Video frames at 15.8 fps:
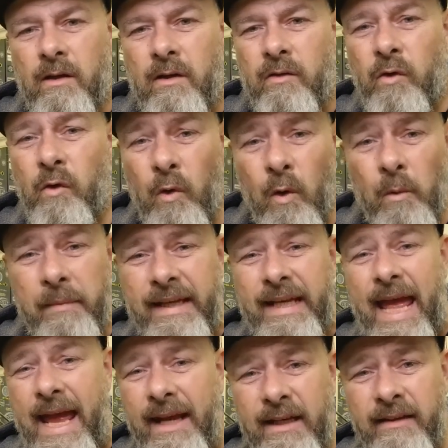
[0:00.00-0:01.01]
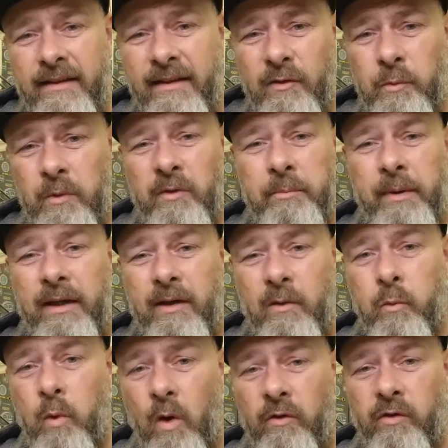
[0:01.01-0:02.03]
So I don't mean any disrespect
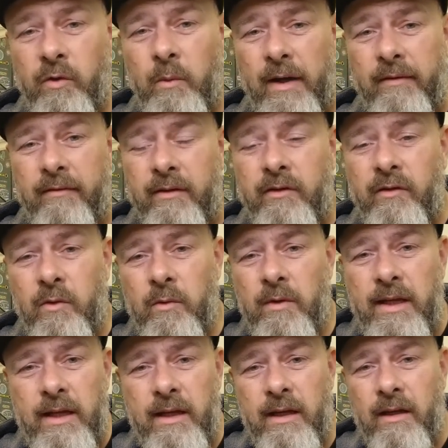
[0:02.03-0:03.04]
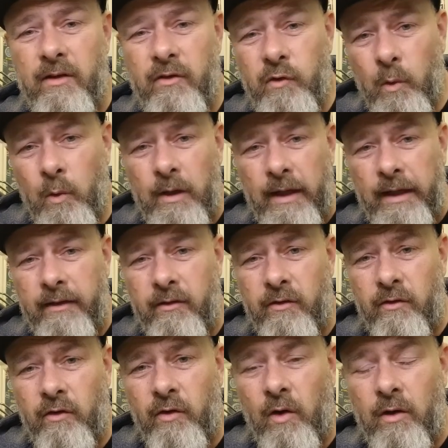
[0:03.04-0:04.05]
whatsoever to the dual
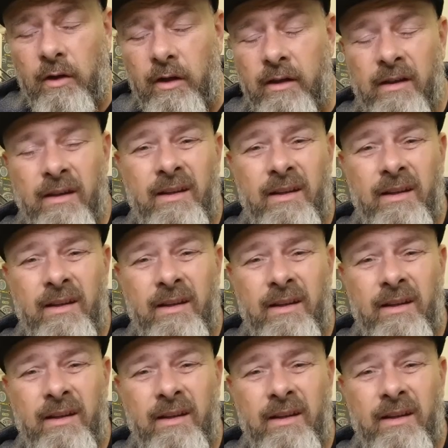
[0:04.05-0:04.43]
action shock.